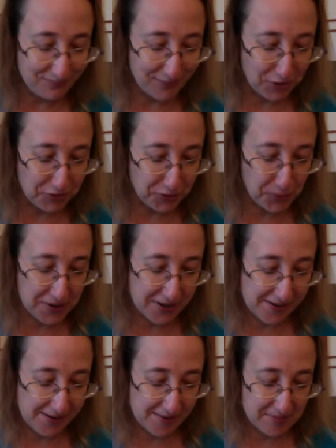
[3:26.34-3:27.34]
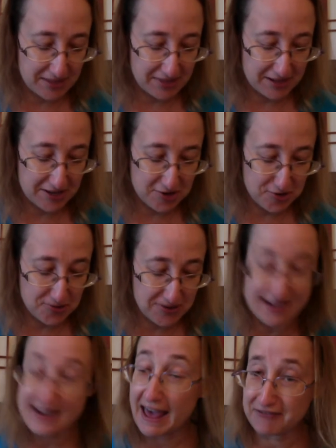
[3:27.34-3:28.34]
for the new
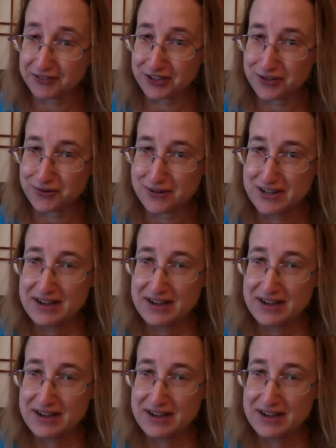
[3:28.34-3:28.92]
nephew.